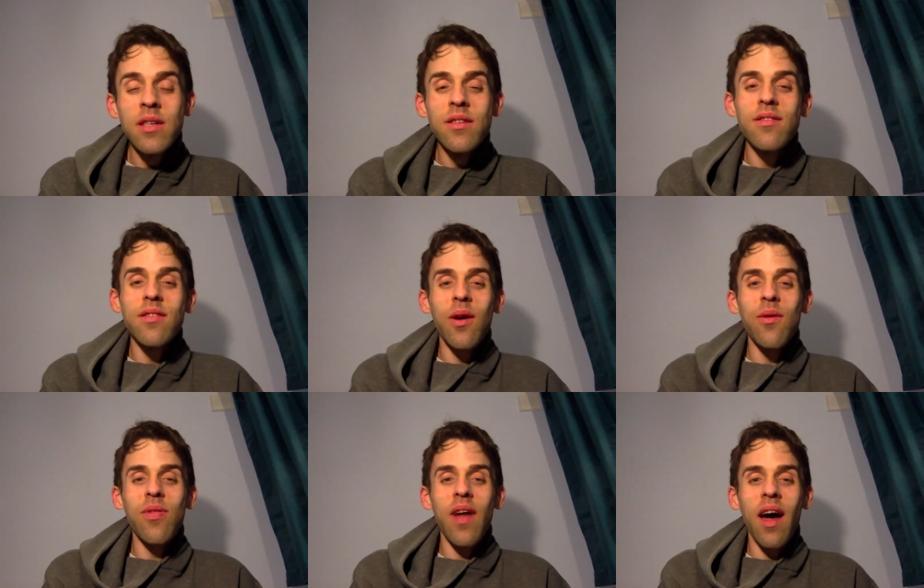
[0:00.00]
so
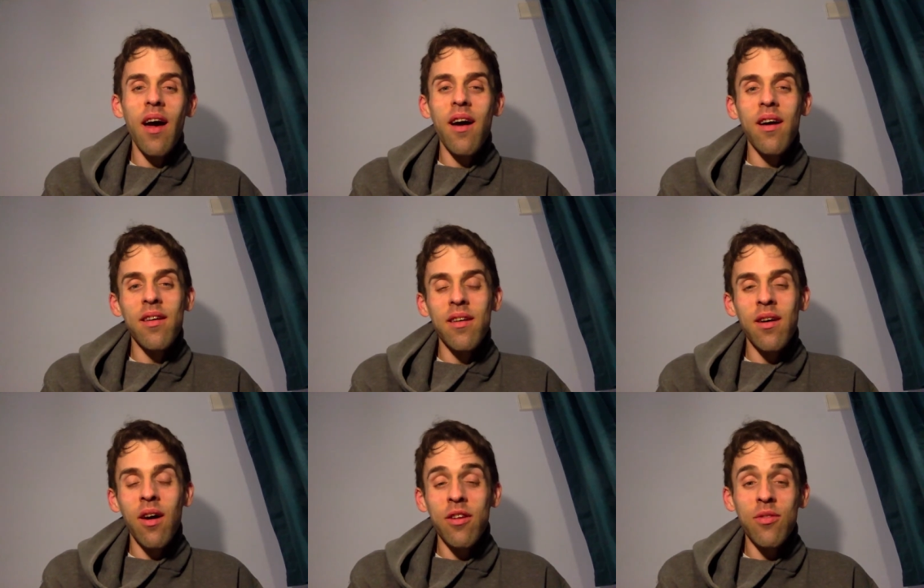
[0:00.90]
that
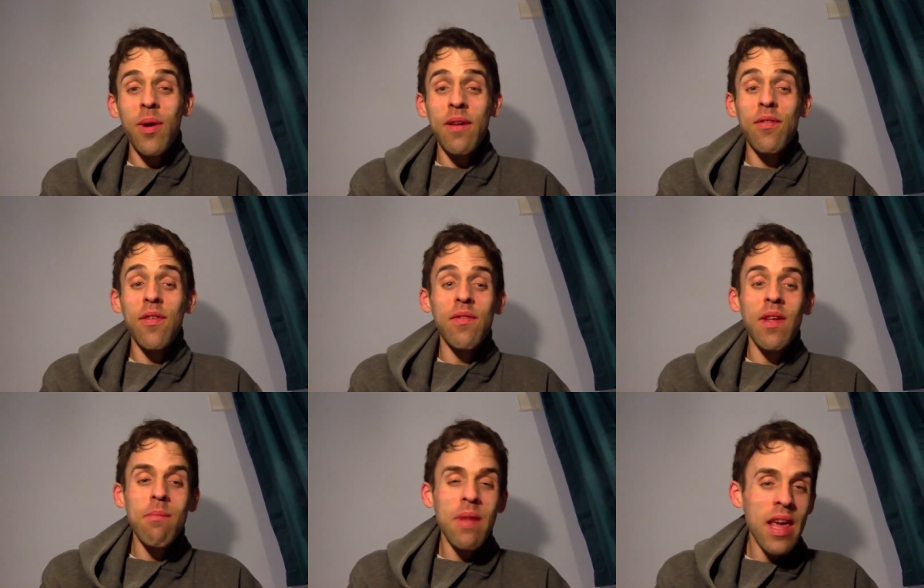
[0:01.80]
I had to wait for
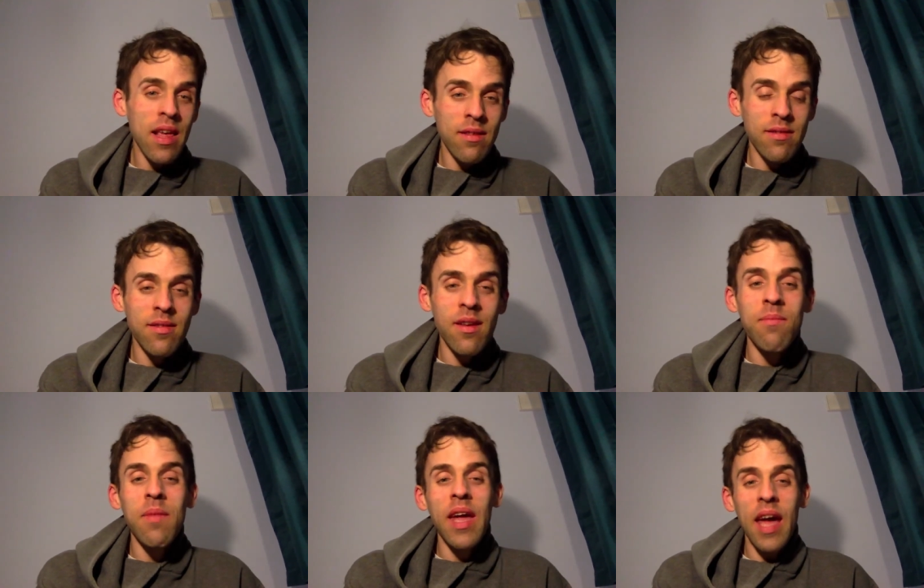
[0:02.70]
15 minutes
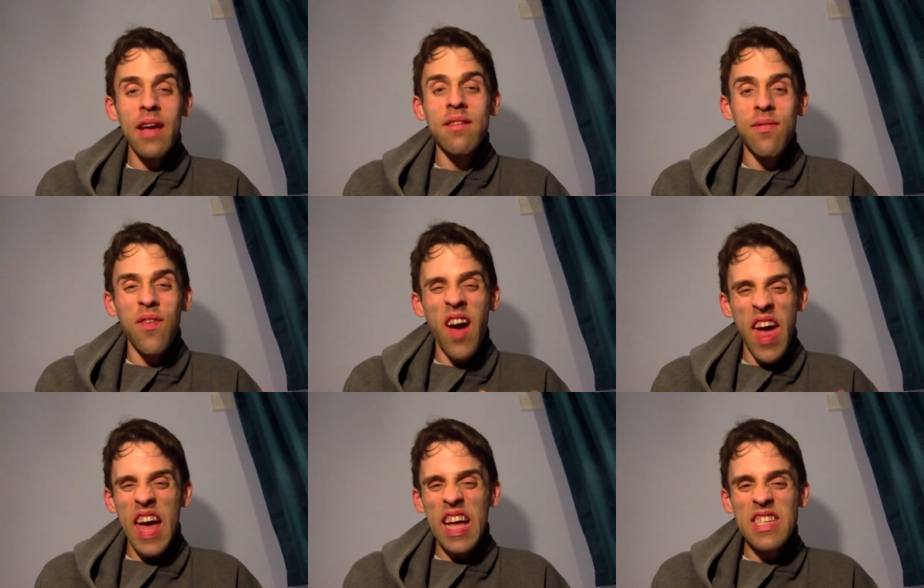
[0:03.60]
um, in case if I
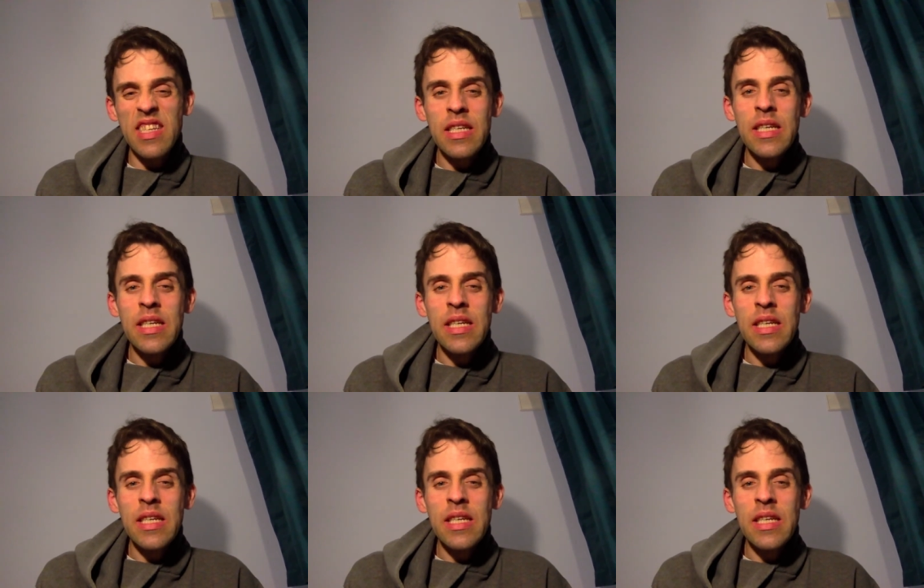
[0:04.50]
had